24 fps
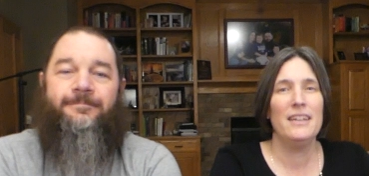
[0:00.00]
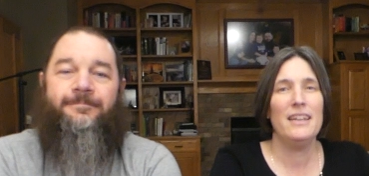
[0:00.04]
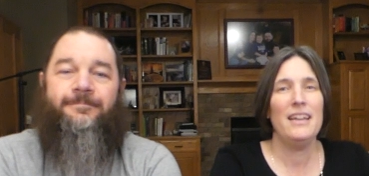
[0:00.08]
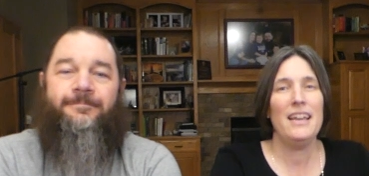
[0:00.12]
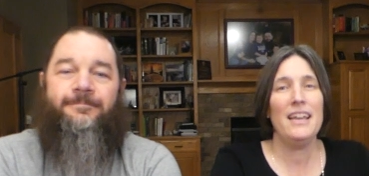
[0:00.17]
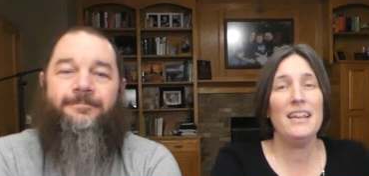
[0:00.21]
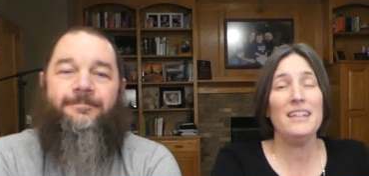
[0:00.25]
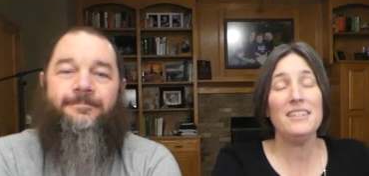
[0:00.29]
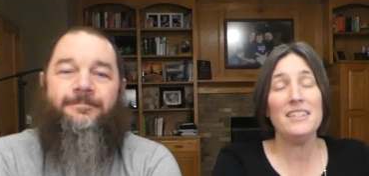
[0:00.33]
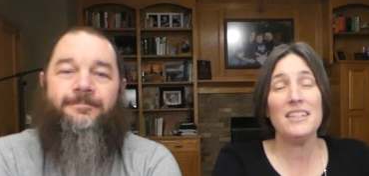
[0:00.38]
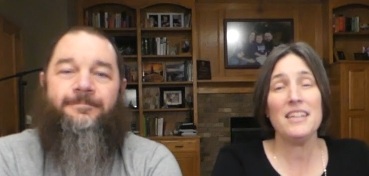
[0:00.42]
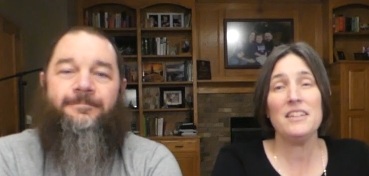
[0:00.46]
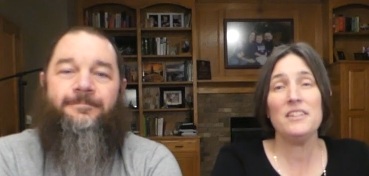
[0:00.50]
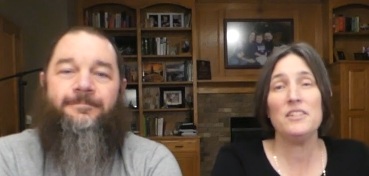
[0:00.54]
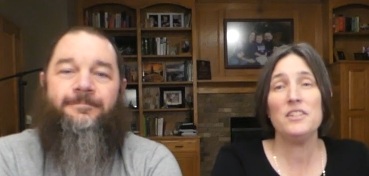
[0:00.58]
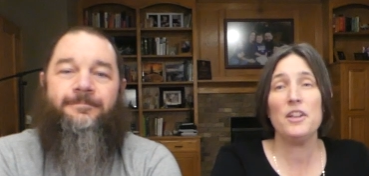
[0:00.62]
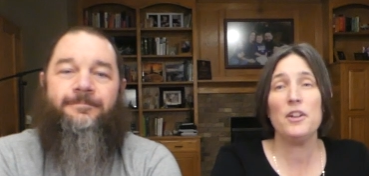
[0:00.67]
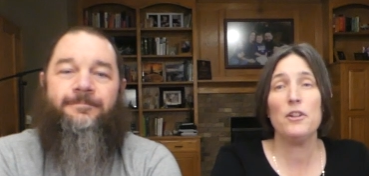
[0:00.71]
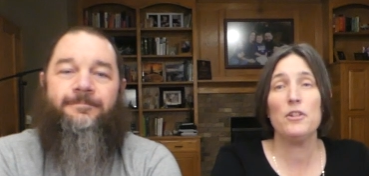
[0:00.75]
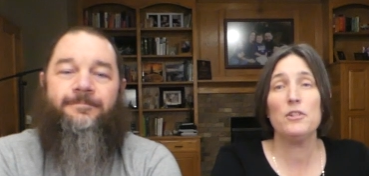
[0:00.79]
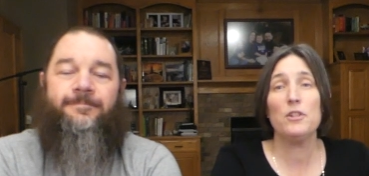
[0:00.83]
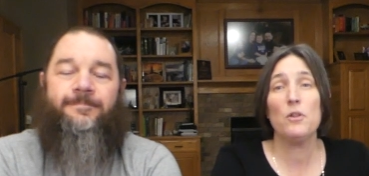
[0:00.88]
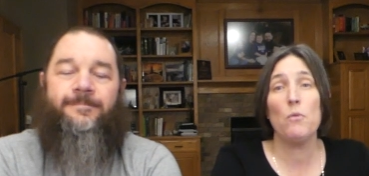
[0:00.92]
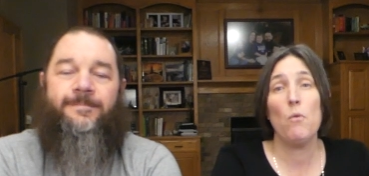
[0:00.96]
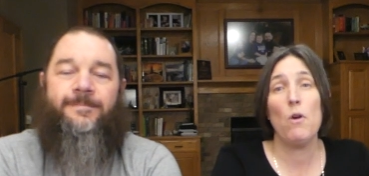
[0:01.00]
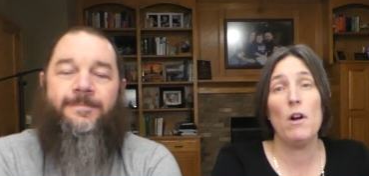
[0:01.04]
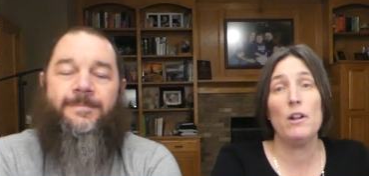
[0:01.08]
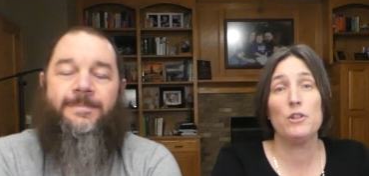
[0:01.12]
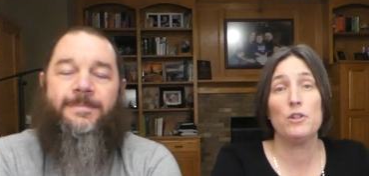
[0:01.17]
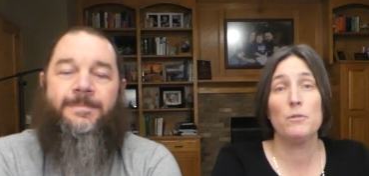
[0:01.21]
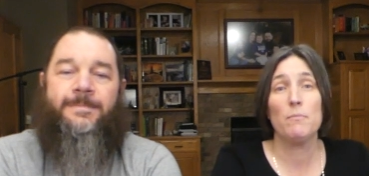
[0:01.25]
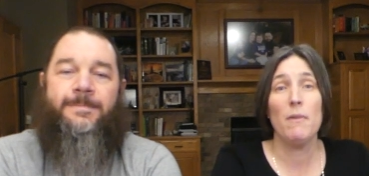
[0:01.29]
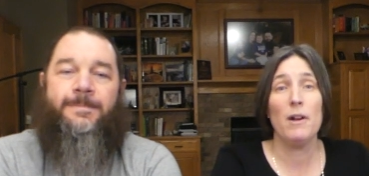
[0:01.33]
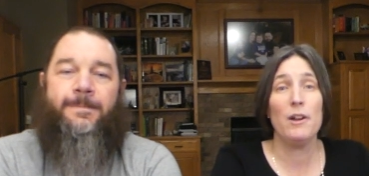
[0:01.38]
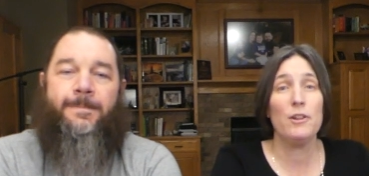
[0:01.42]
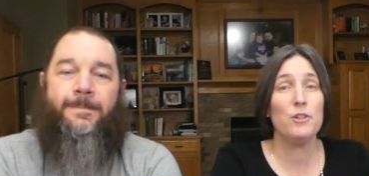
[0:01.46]
Speaker 1: It's easier to
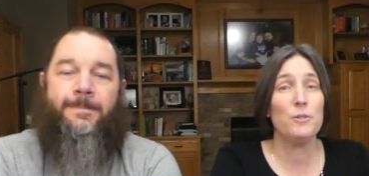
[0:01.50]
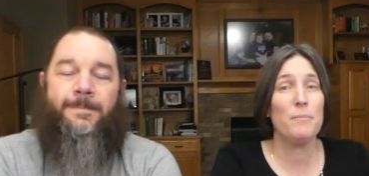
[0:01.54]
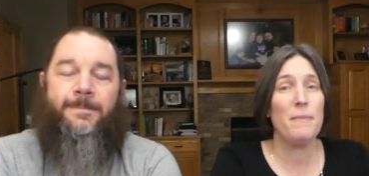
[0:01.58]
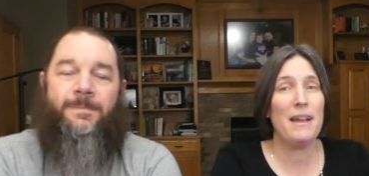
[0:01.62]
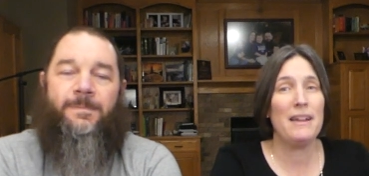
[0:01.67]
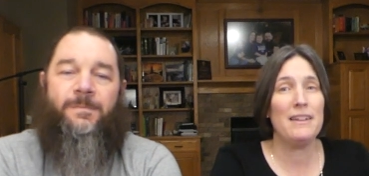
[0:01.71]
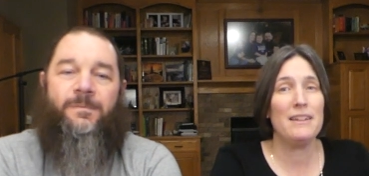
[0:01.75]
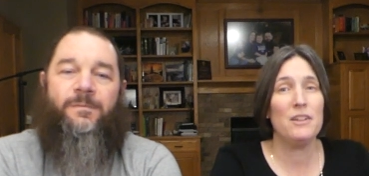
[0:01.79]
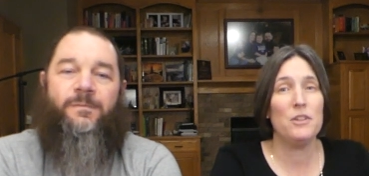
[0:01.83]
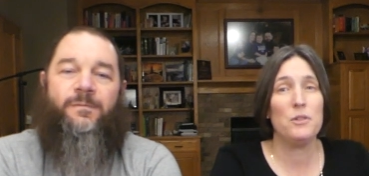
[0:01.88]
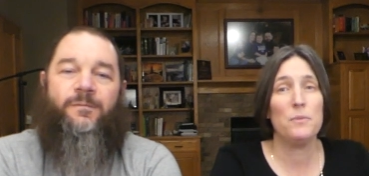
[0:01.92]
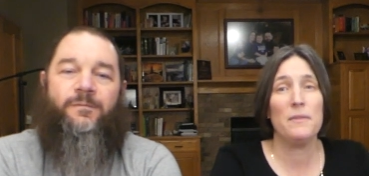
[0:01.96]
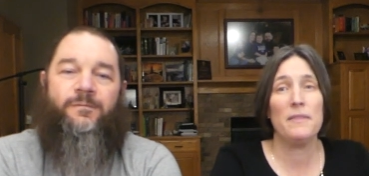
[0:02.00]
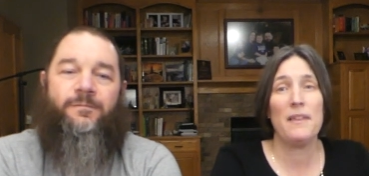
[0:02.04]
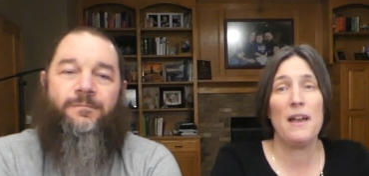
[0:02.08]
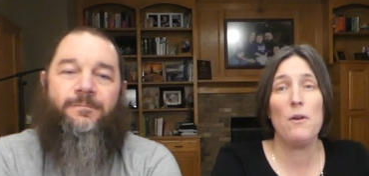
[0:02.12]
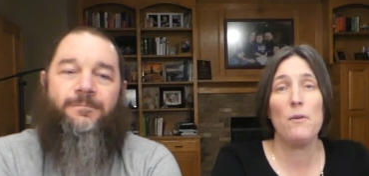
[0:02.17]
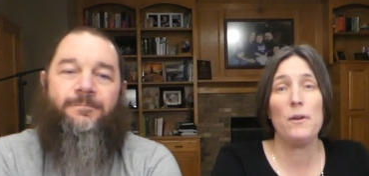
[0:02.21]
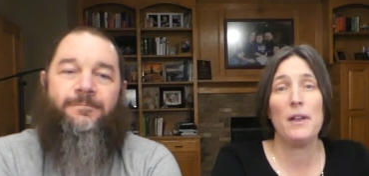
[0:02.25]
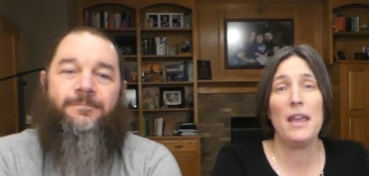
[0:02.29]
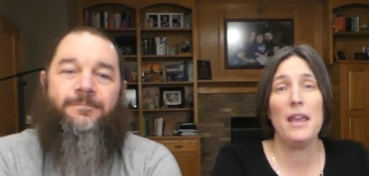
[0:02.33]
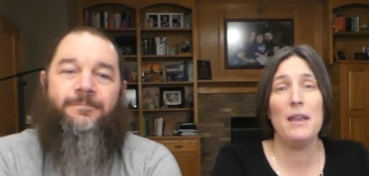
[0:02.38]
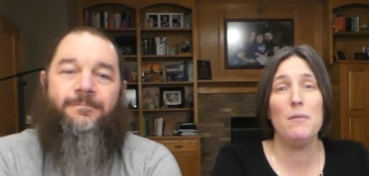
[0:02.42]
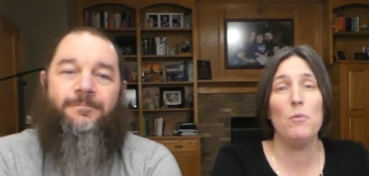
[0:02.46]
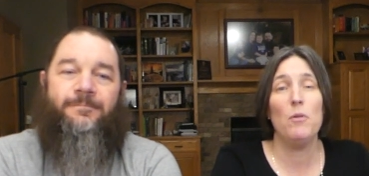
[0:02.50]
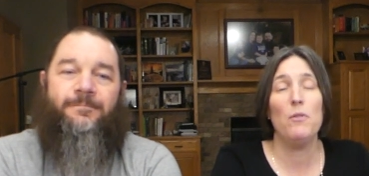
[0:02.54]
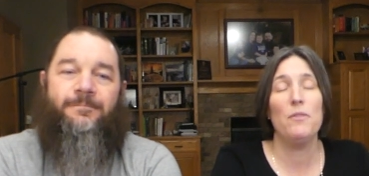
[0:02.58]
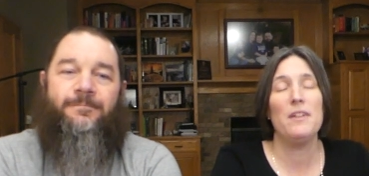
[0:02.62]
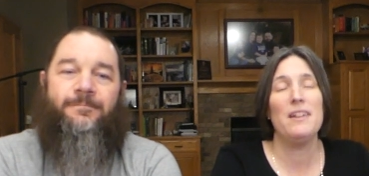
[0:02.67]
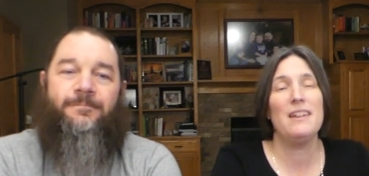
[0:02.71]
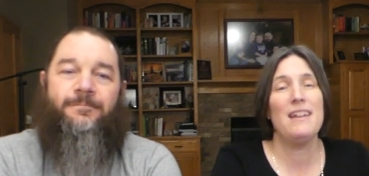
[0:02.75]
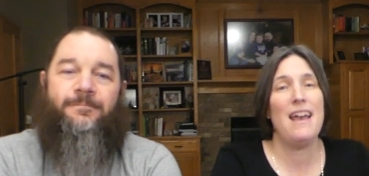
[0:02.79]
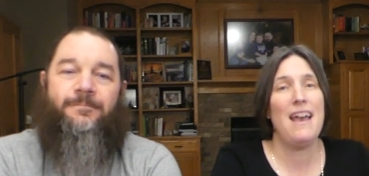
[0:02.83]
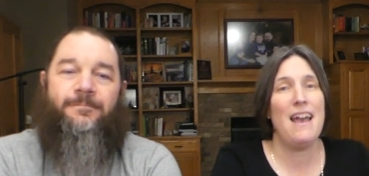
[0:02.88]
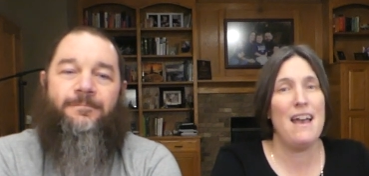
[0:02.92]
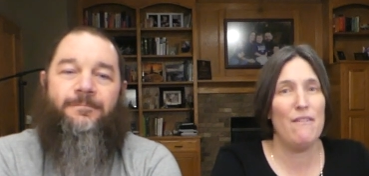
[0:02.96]
watch March Madness without
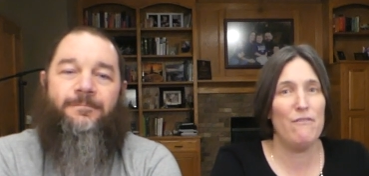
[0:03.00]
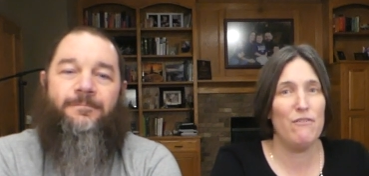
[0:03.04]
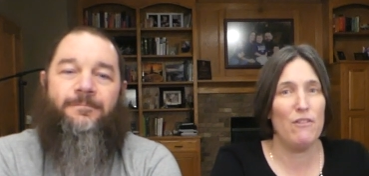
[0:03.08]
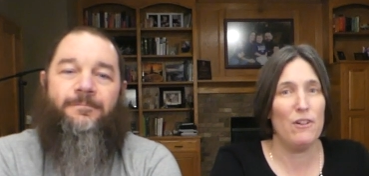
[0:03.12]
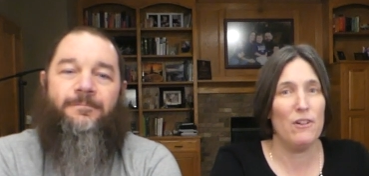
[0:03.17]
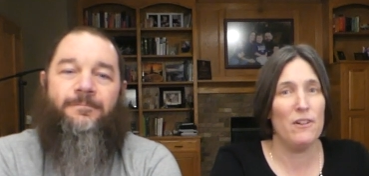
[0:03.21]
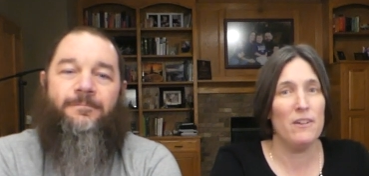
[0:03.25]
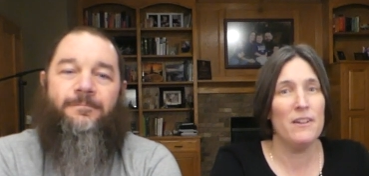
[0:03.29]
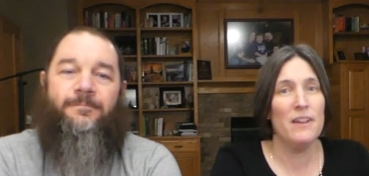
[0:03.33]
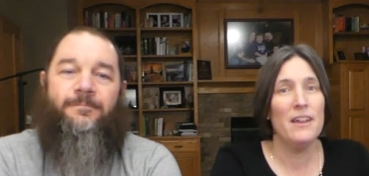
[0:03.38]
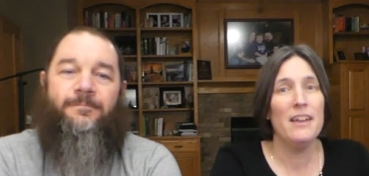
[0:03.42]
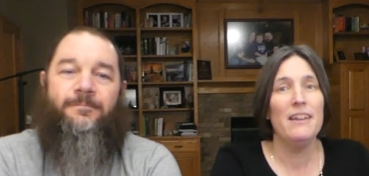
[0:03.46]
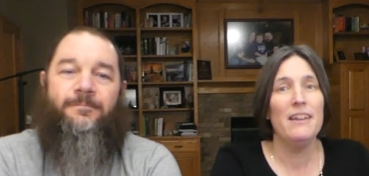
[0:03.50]
cable than ever.